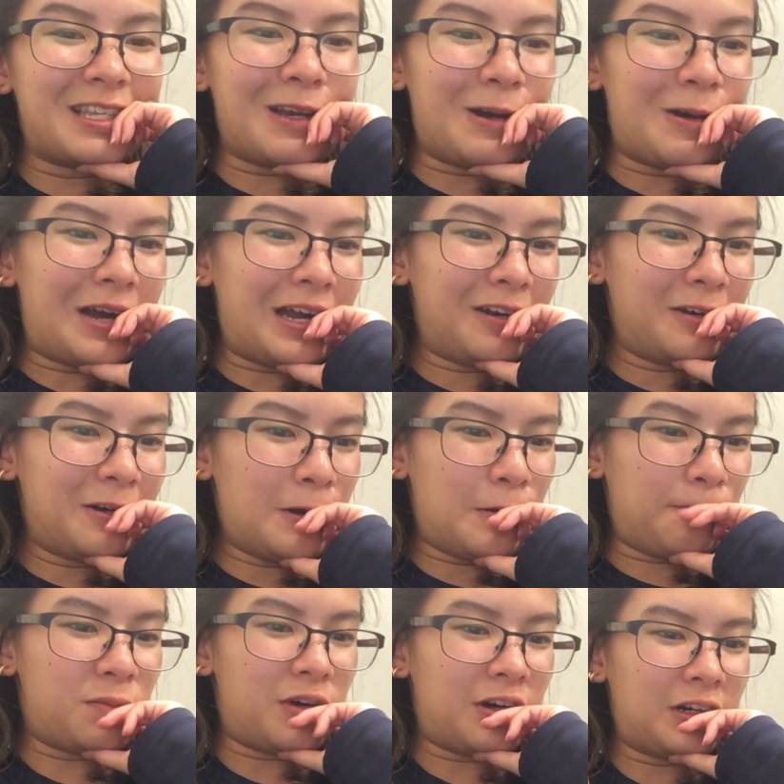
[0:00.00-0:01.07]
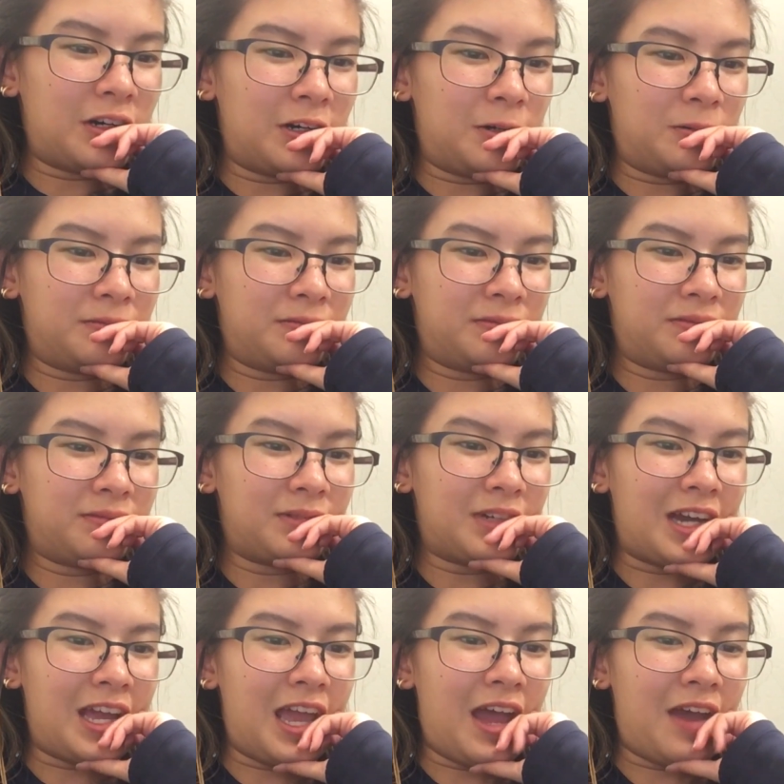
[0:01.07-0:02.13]
so I don't know, tomorrow
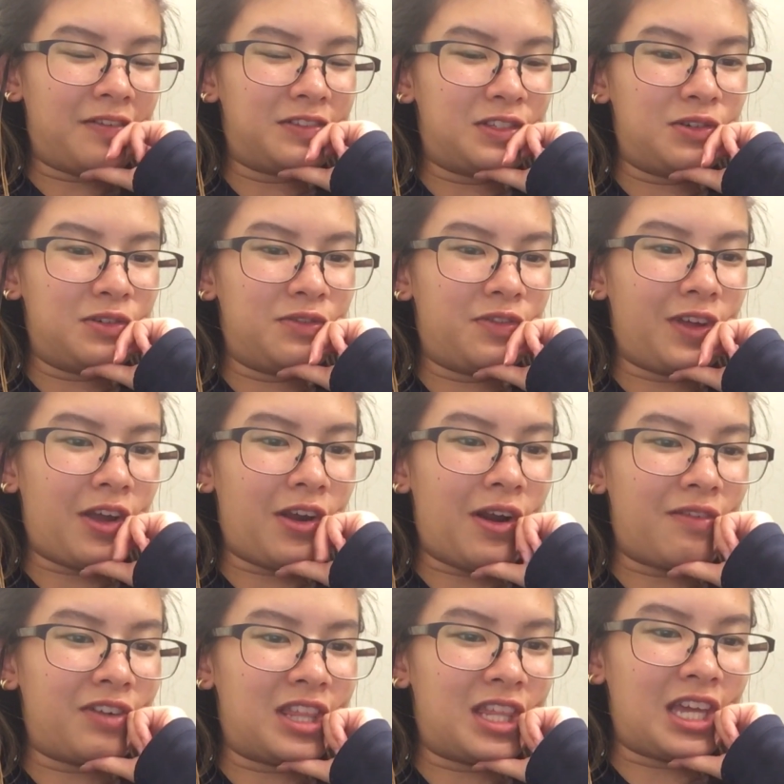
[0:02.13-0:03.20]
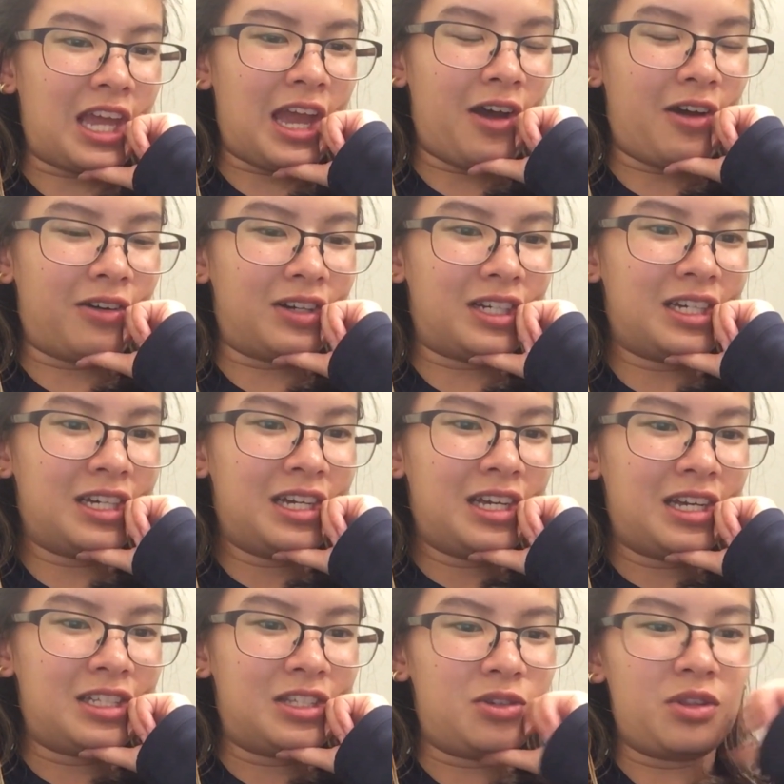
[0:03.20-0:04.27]
I have to figure everything out.
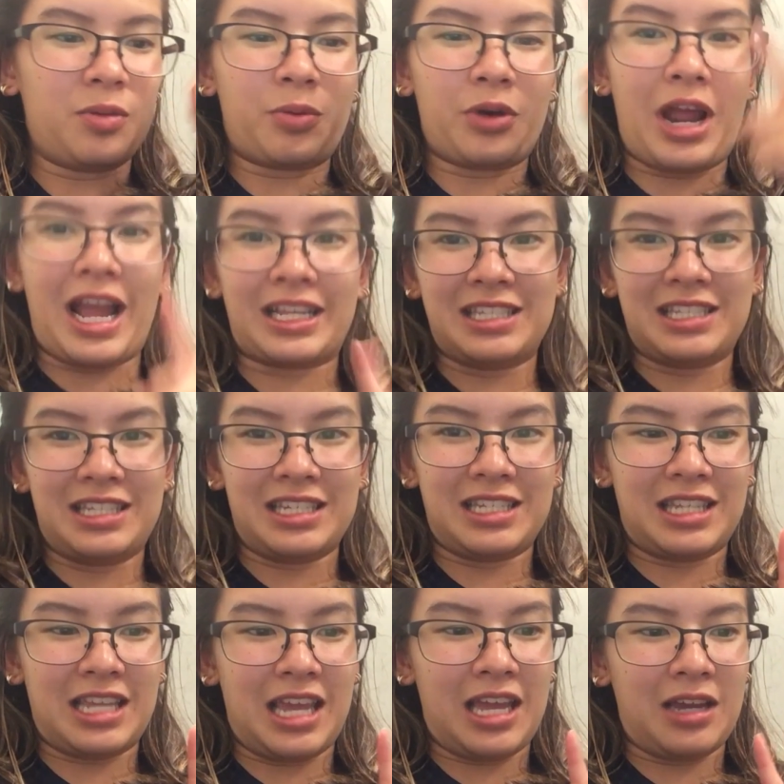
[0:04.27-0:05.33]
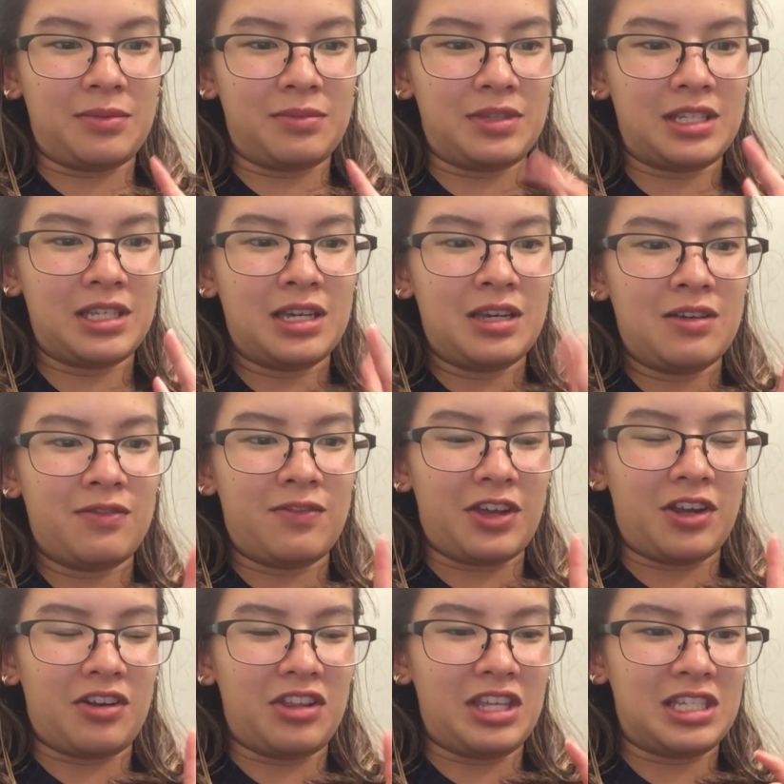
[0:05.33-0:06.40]
Do the practice exams,
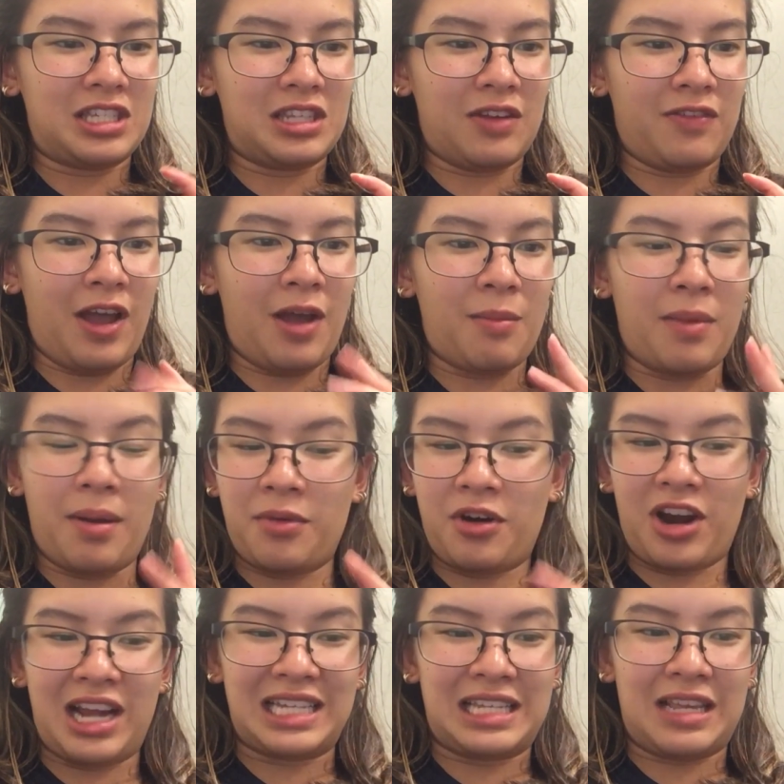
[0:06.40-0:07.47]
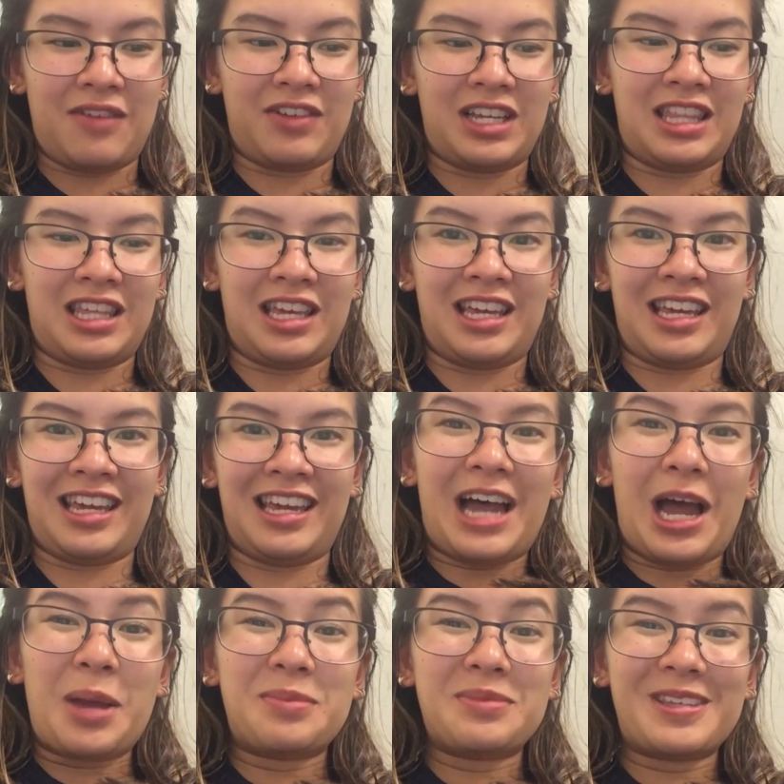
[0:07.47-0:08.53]
figure this stuff out, memorize everything.
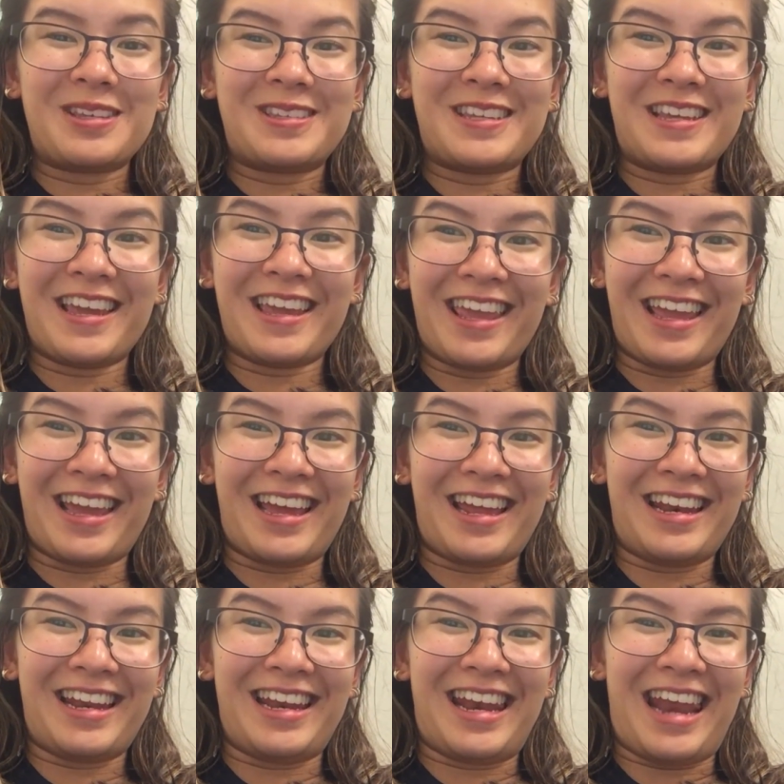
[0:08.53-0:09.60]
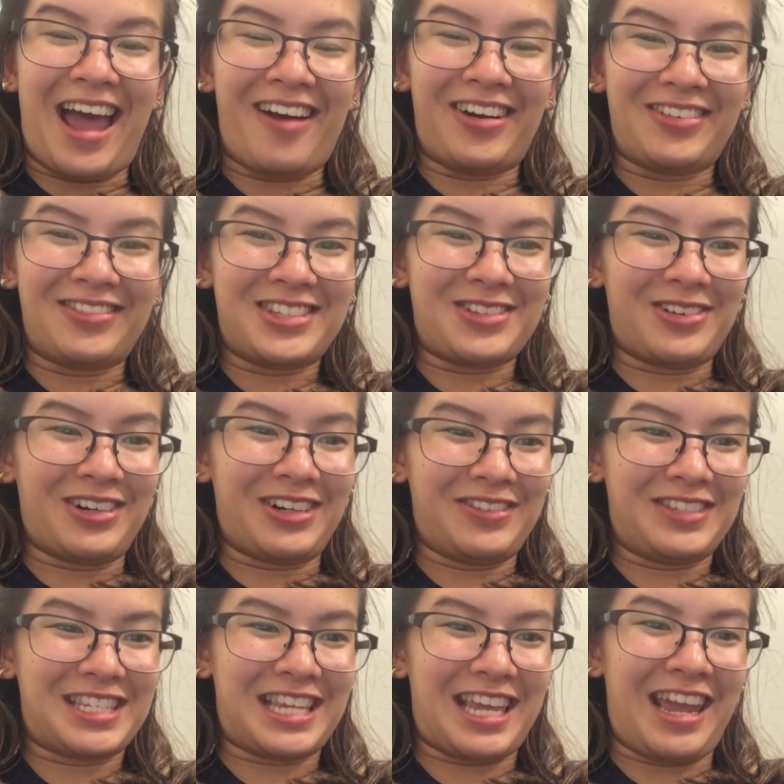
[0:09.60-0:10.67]
Time's a ticking and now I'm sort
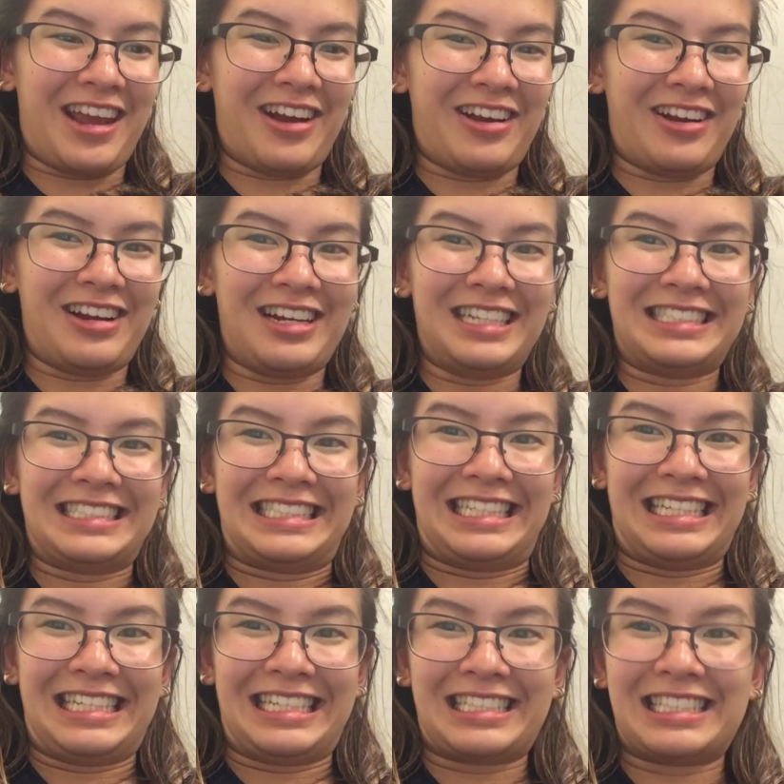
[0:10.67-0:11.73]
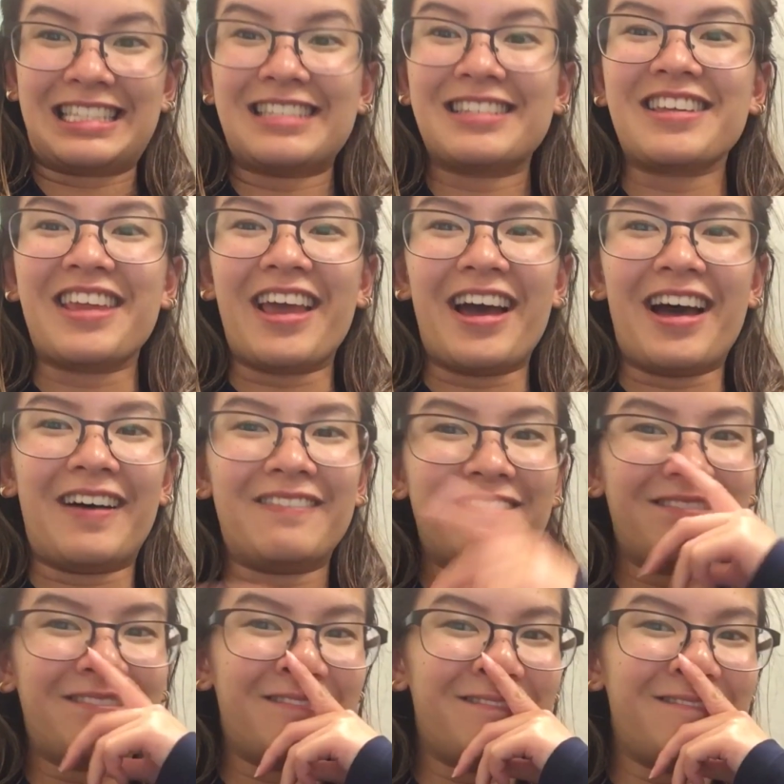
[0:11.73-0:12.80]
of scared. Eeks, yeah.
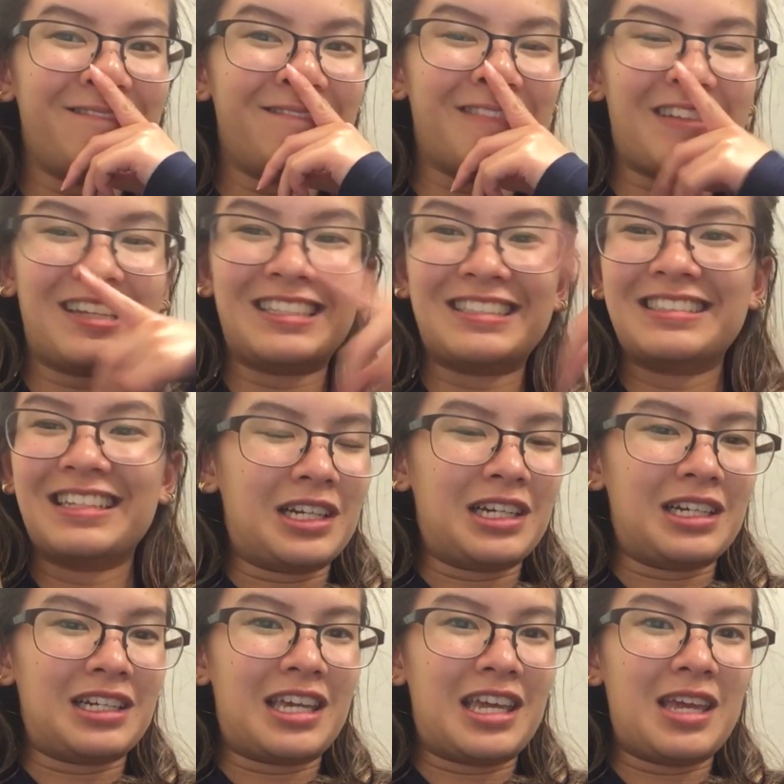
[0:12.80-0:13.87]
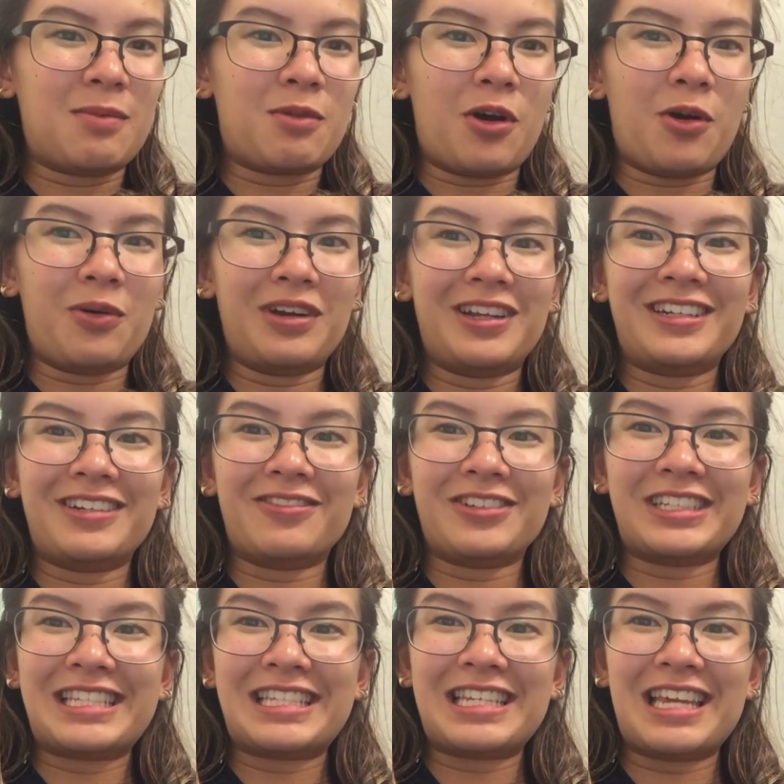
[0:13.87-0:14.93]
Gonna keep going and
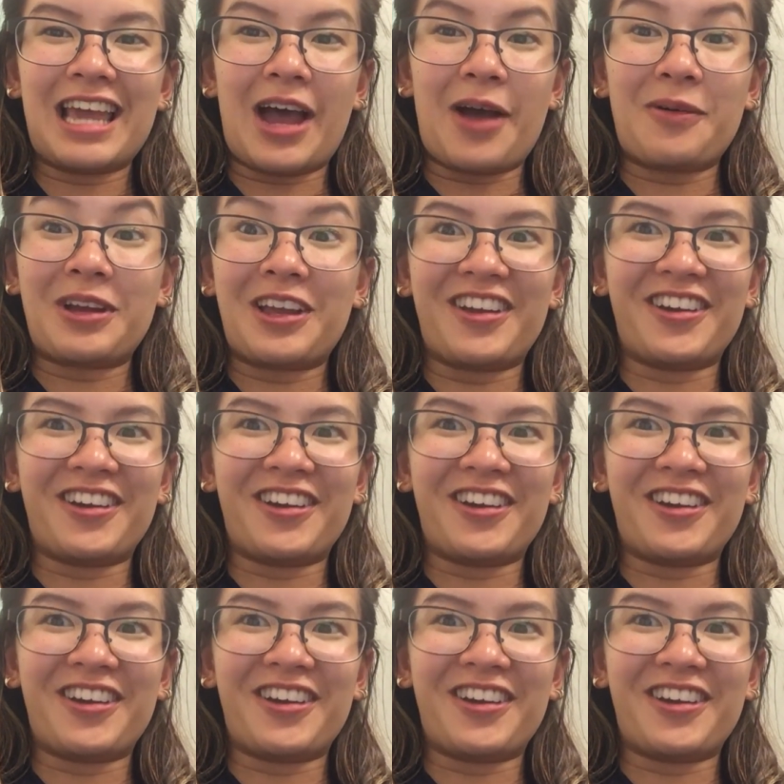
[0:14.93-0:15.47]
we'll see how it